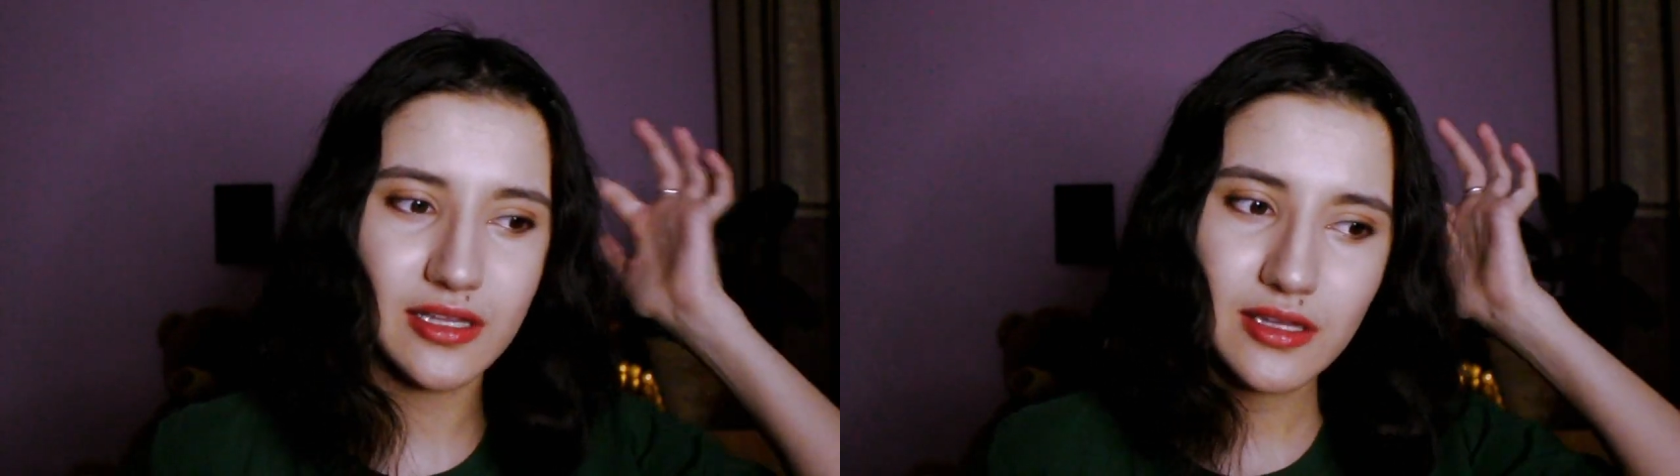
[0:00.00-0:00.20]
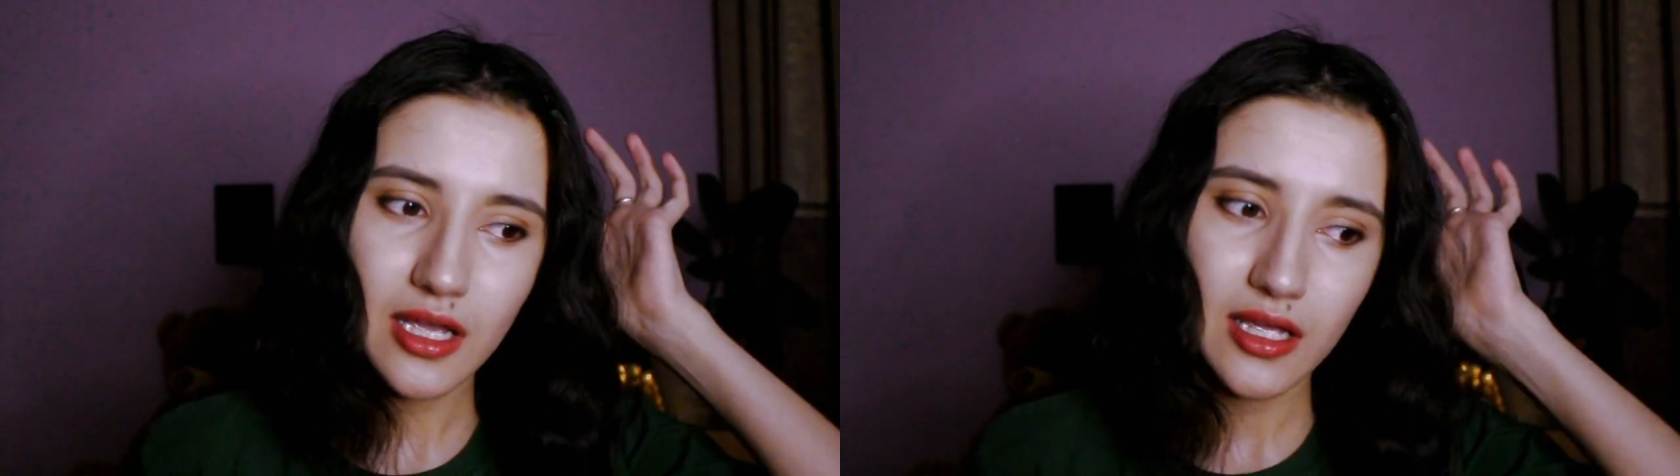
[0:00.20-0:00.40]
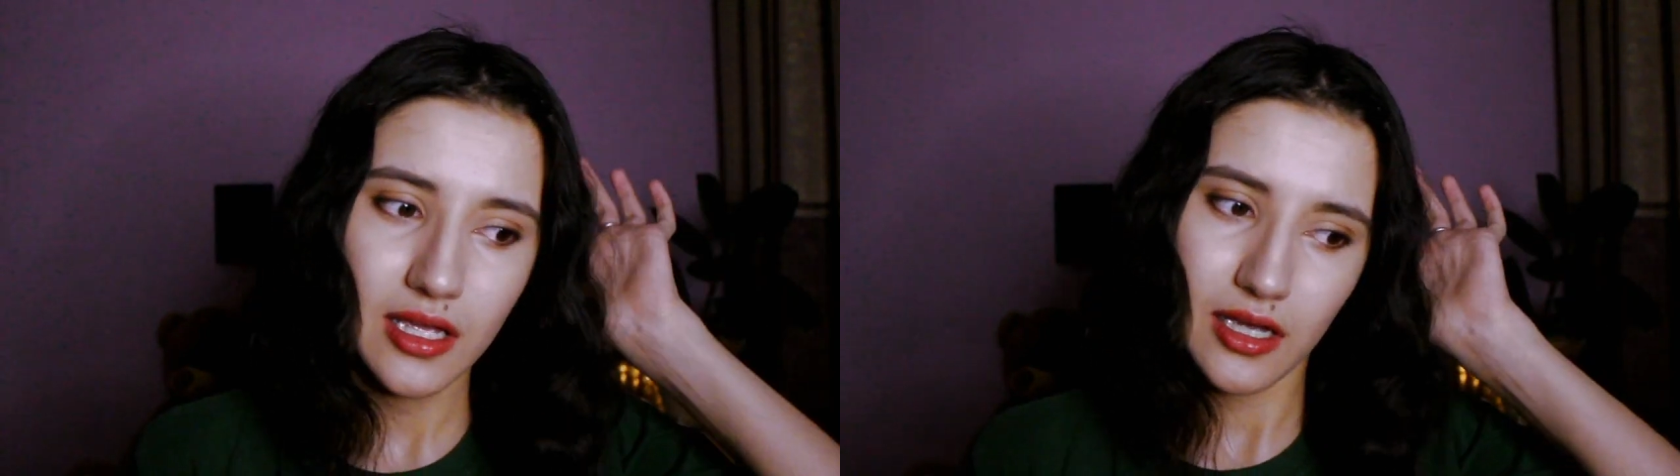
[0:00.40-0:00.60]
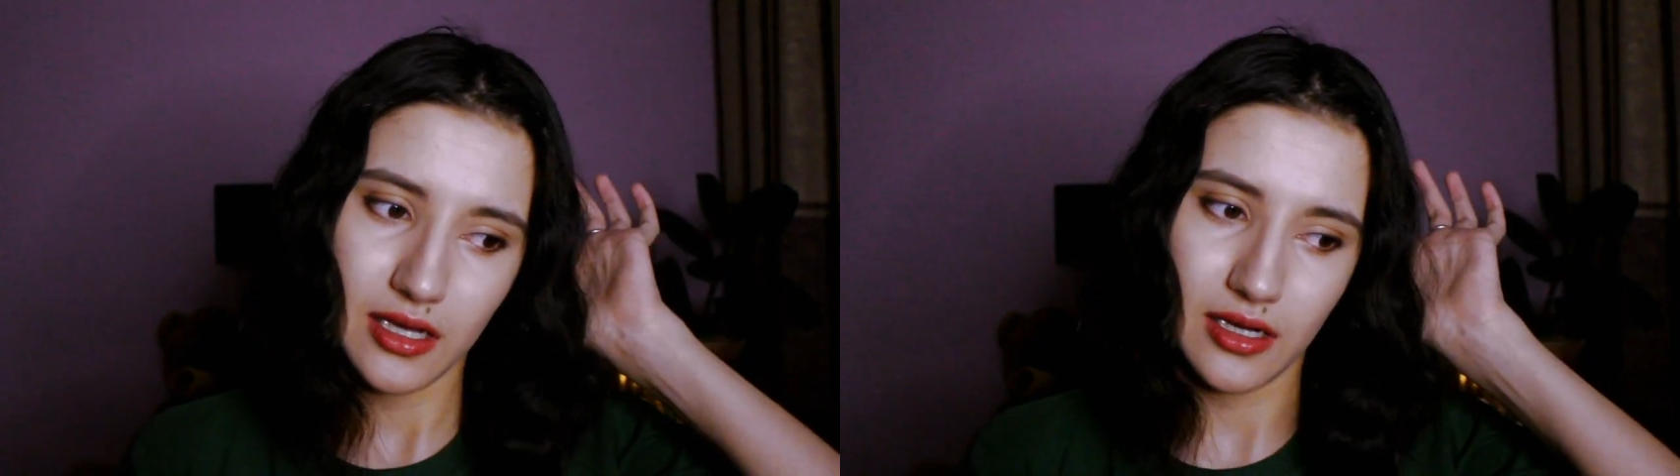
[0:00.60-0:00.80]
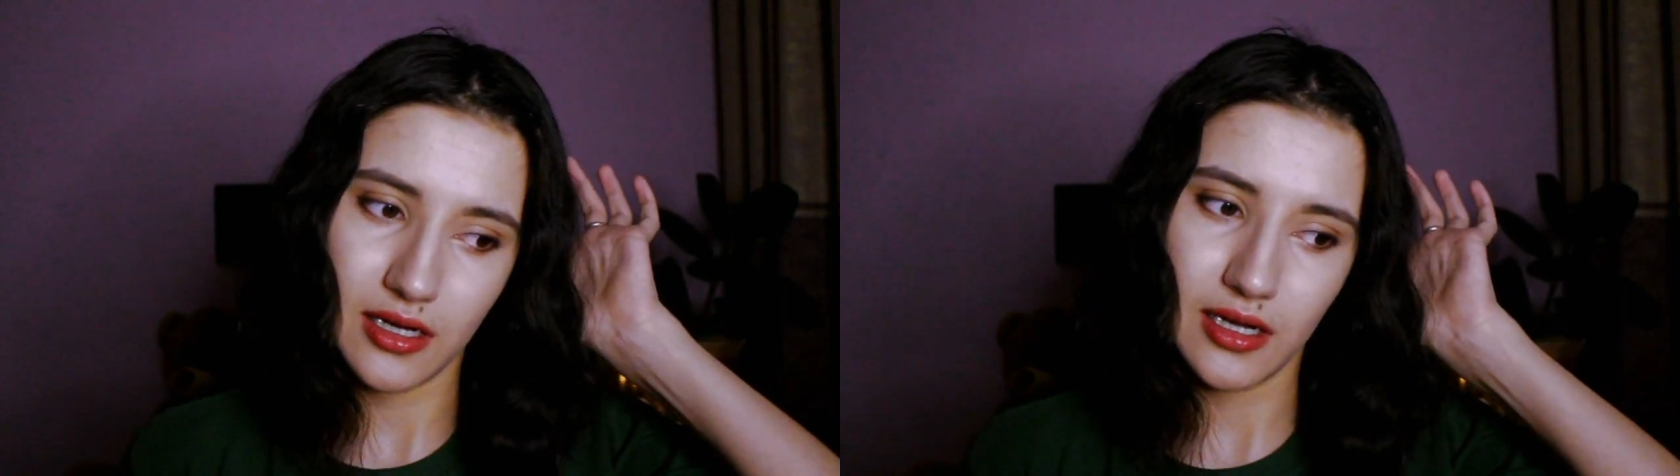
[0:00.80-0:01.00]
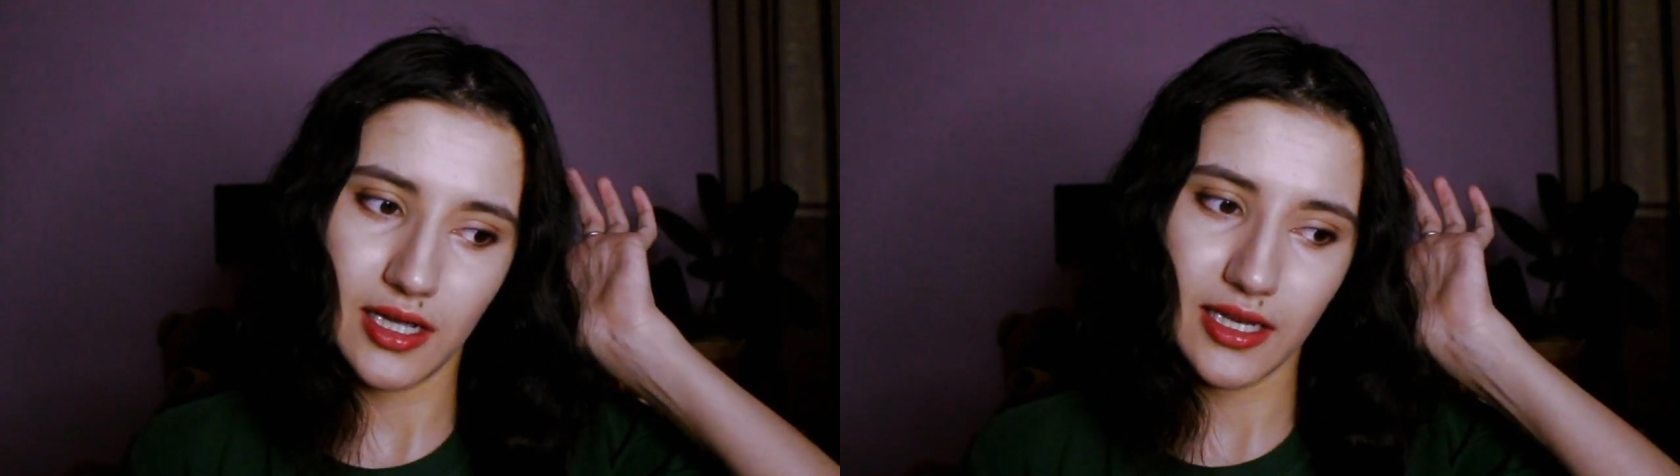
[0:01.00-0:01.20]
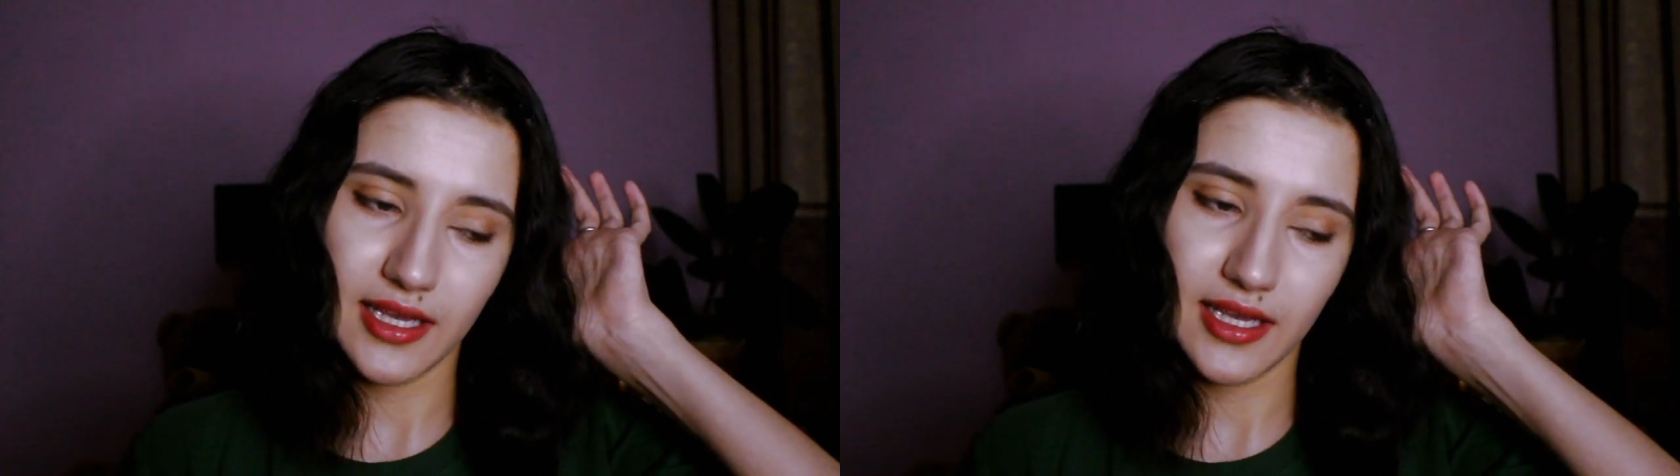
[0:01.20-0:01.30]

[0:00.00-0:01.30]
But uh,